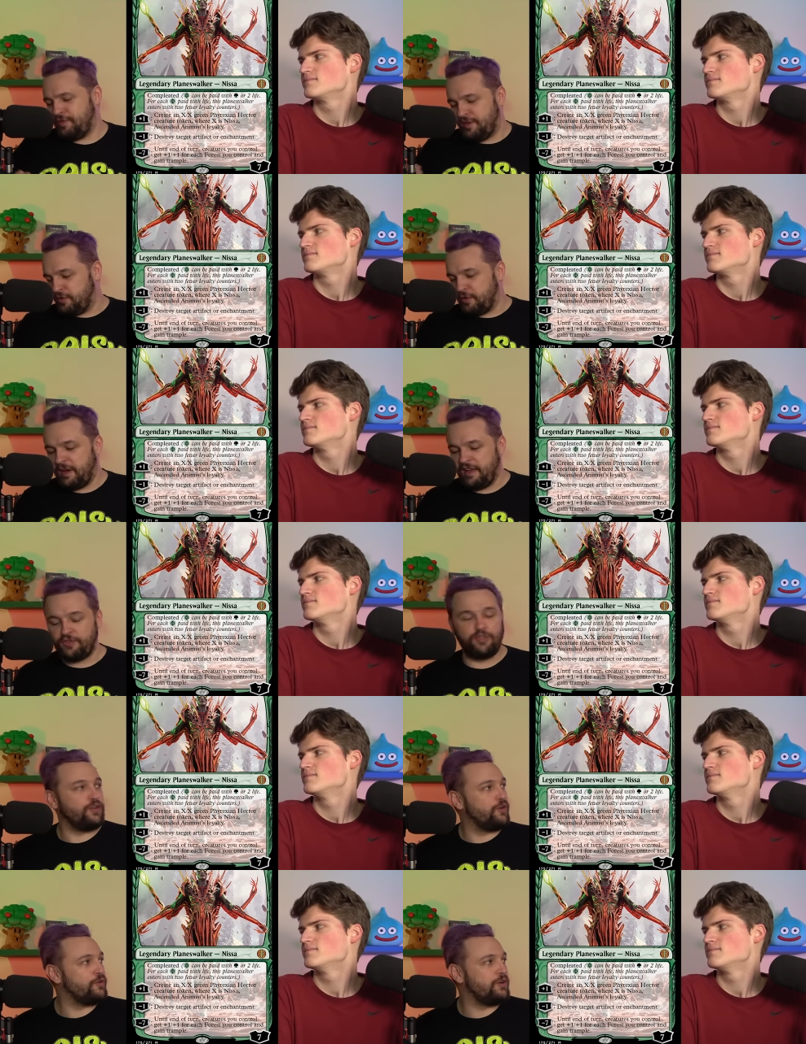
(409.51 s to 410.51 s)
Speaker 1: you know, your hand's a
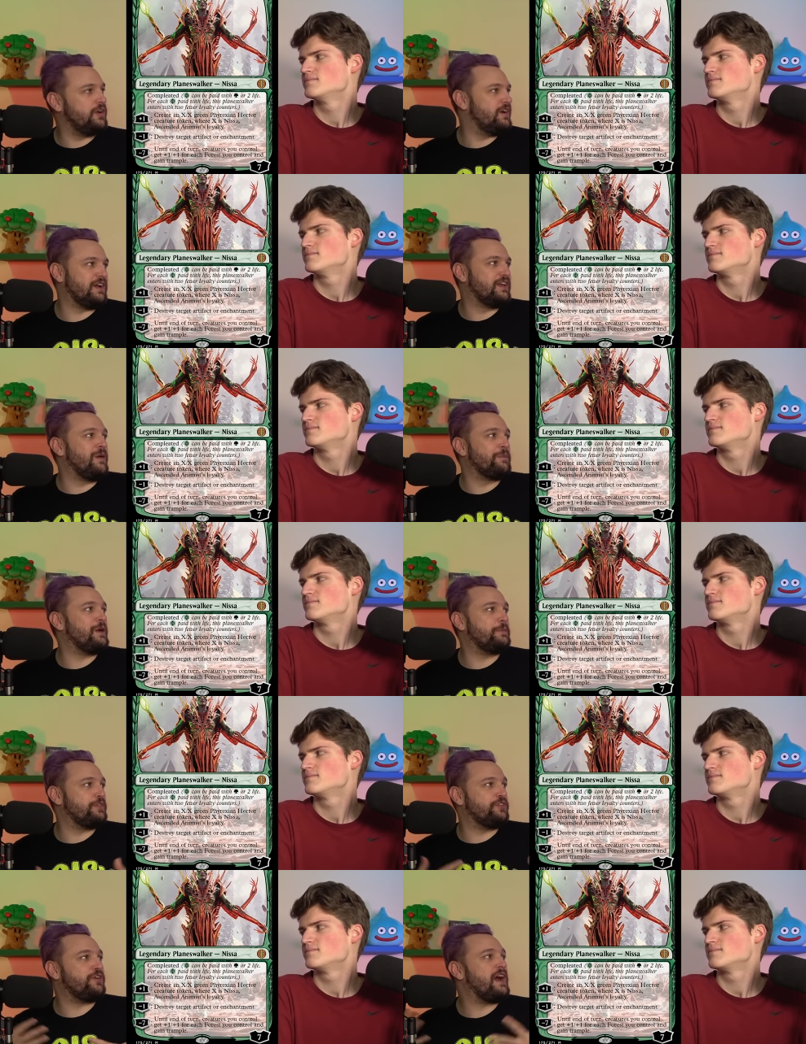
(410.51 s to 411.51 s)
little uh, gummed up
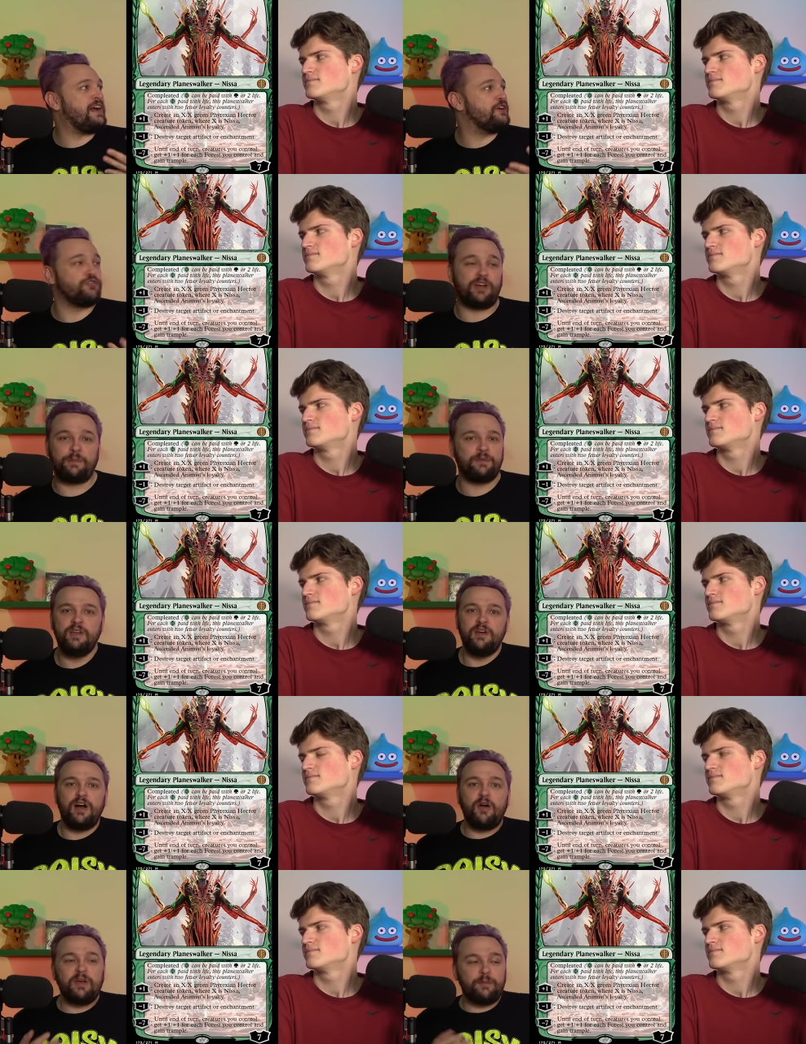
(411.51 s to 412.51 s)
with your higher drops,
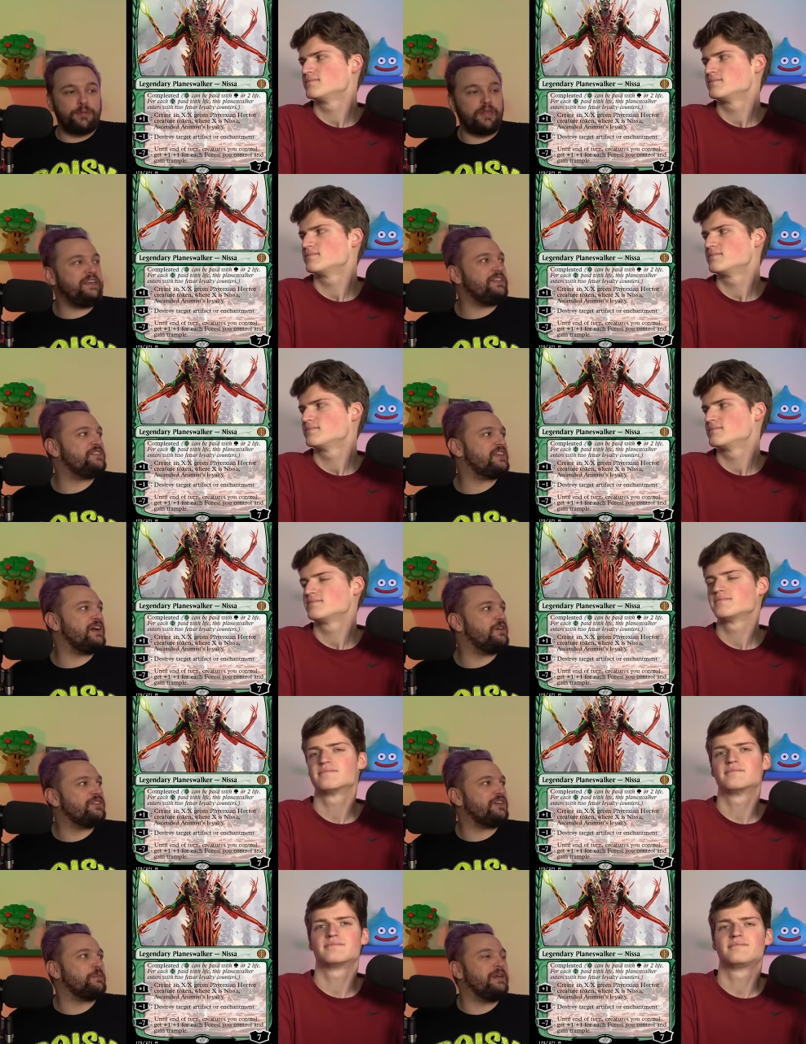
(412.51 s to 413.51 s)
all right, play this thing out
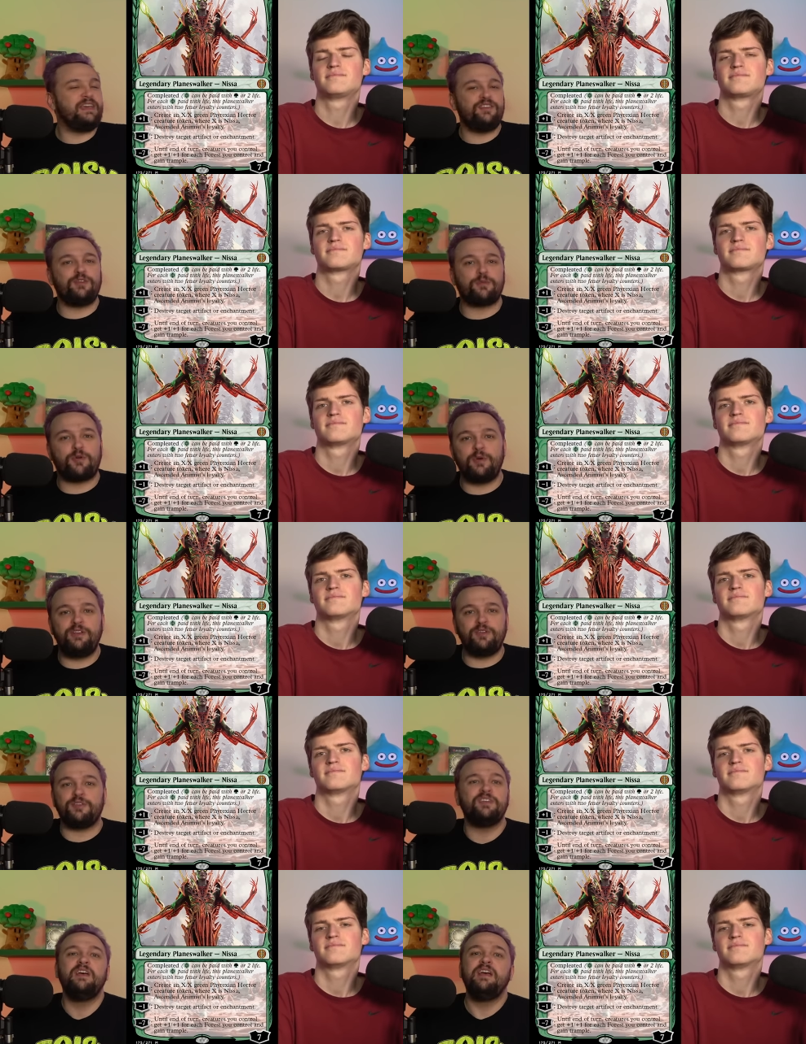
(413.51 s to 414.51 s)
and start making some
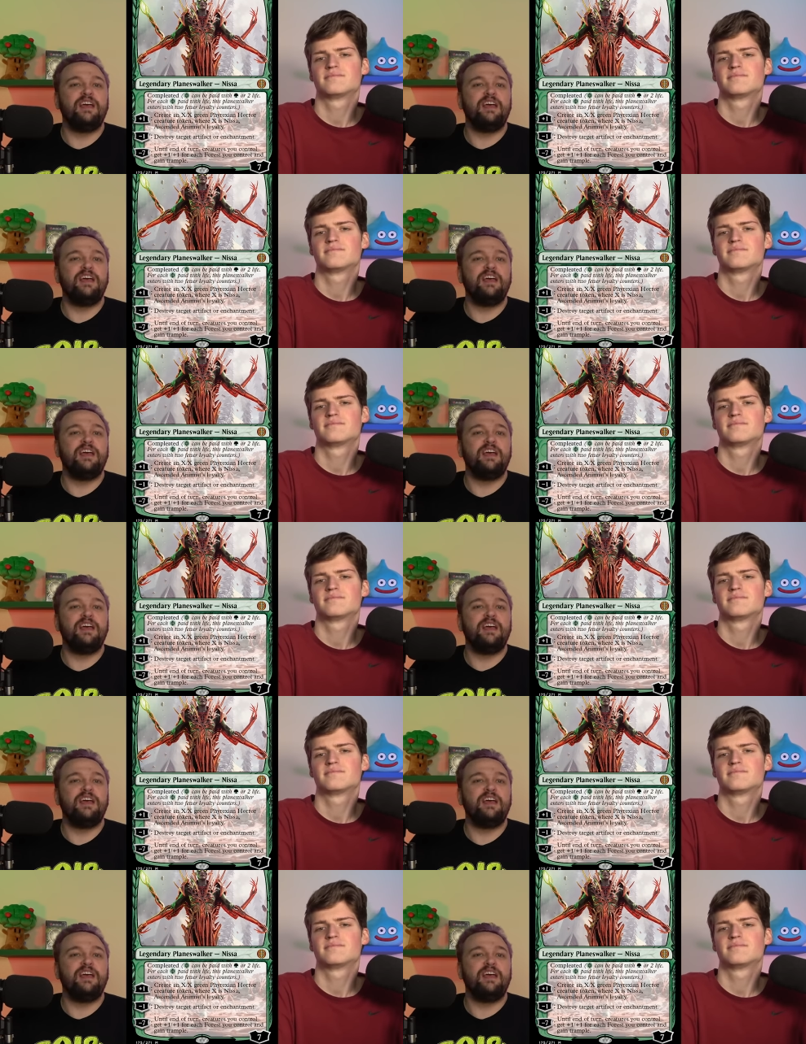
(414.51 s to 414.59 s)
creatures.